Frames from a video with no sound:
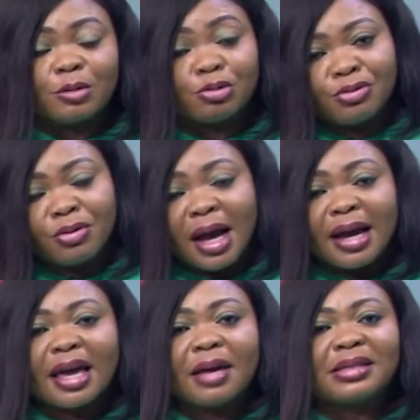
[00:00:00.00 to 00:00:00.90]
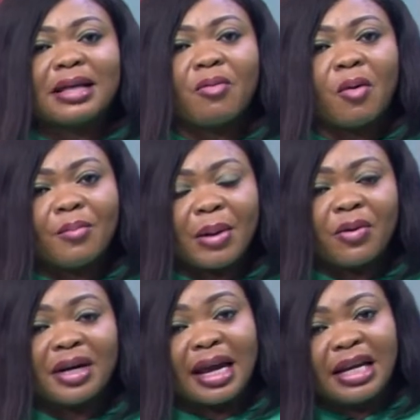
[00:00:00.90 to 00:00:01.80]
two games na won
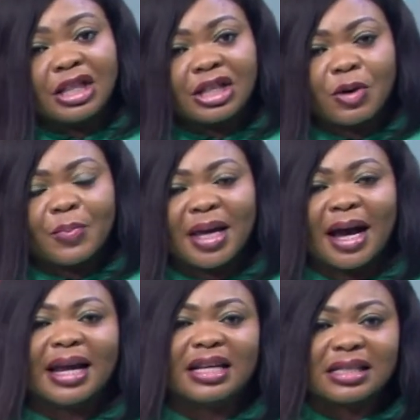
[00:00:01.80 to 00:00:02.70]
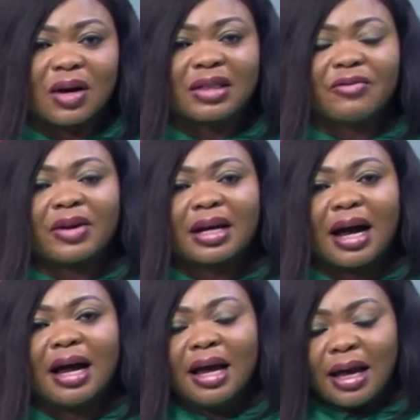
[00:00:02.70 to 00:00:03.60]
bebo na ni Ethiopia and South
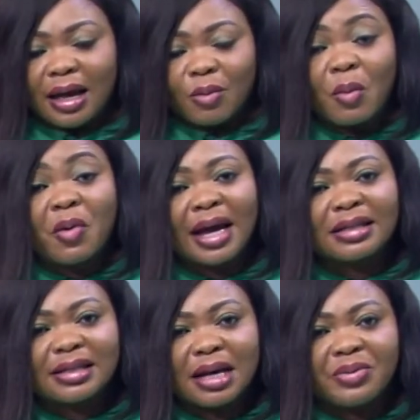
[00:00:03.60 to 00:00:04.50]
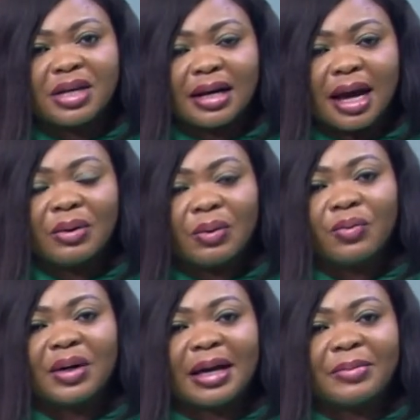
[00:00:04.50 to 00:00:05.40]
Africa won mo itinerary nyina no
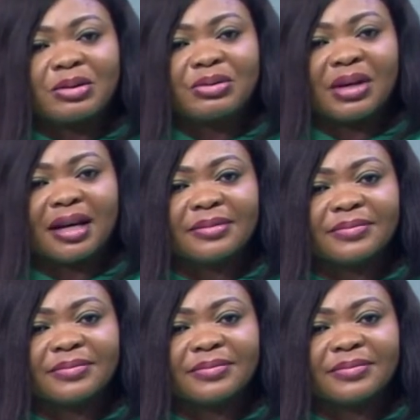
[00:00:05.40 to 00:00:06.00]
wode abetuja.